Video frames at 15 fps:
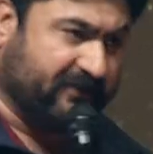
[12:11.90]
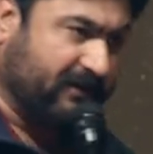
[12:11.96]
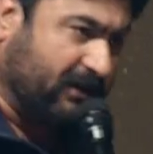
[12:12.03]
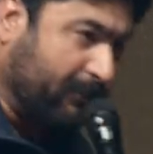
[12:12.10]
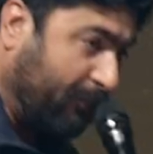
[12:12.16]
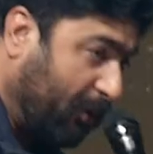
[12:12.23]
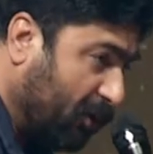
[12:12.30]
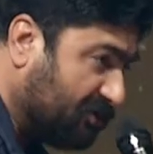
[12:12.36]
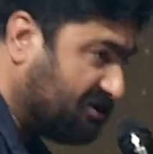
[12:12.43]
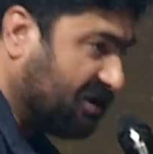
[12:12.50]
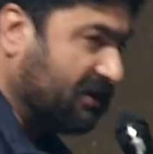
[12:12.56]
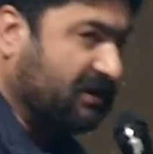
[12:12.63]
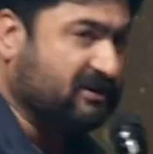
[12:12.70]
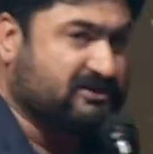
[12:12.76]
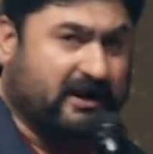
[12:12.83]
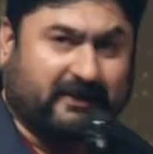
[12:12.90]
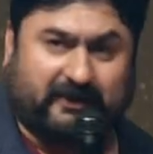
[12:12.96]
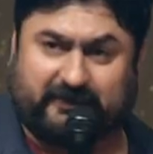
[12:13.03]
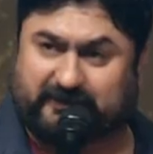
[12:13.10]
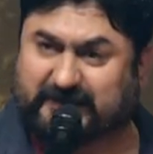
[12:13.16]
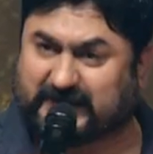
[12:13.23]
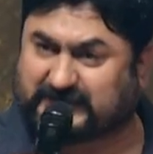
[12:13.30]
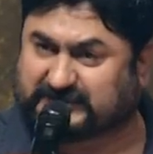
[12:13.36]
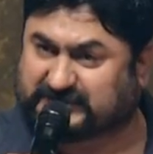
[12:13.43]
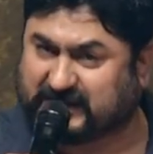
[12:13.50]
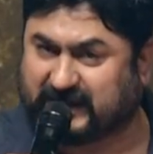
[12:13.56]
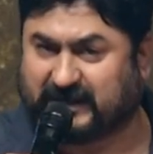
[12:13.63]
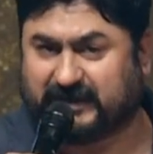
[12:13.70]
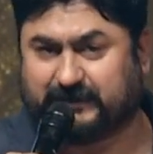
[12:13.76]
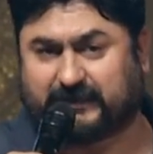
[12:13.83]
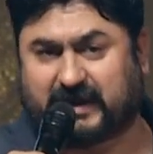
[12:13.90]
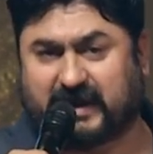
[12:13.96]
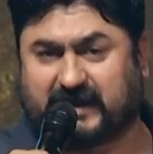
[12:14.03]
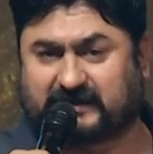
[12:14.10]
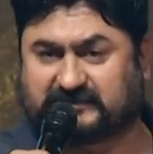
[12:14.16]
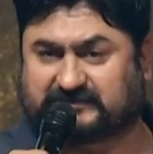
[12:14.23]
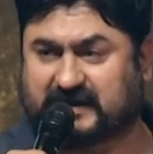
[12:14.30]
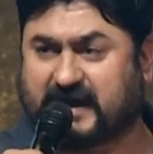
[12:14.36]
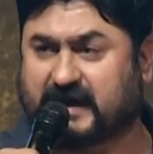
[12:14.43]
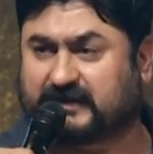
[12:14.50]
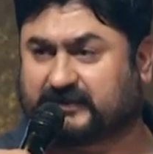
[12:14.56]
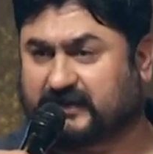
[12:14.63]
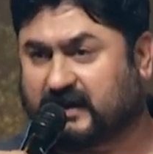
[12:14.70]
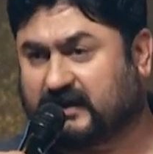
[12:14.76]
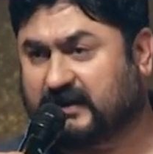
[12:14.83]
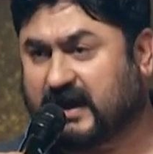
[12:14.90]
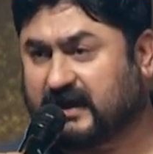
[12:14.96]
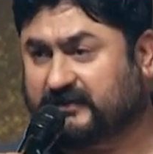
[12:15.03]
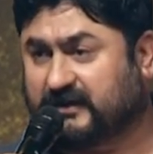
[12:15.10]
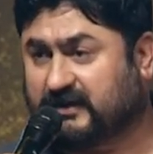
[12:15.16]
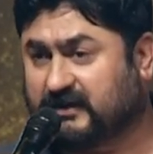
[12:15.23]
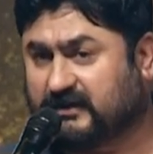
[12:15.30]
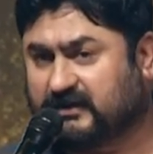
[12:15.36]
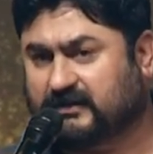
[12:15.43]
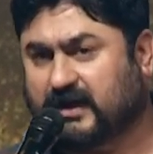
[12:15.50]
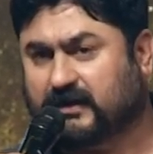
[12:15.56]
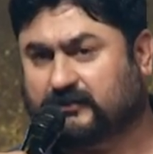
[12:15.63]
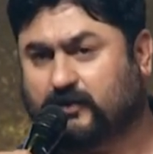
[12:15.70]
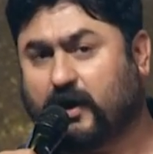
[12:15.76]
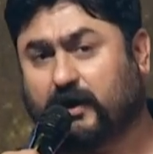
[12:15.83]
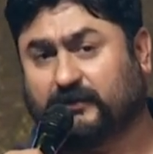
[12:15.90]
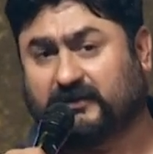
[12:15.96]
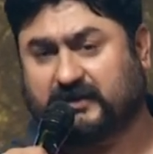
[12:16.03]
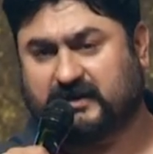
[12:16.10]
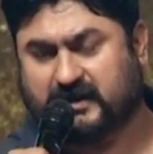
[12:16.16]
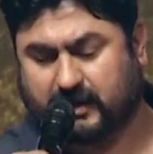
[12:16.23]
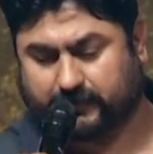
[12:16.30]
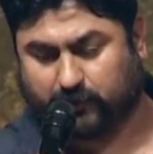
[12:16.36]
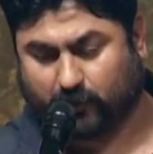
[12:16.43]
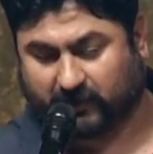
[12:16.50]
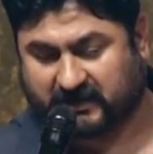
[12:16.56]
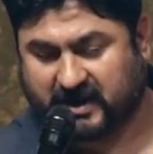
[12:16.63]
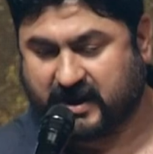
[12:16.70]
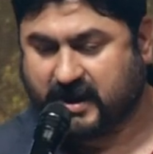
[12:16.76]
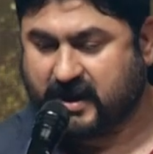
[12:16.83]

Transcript: other, pushing each other, the same exact thing like they did it at Kabul airport.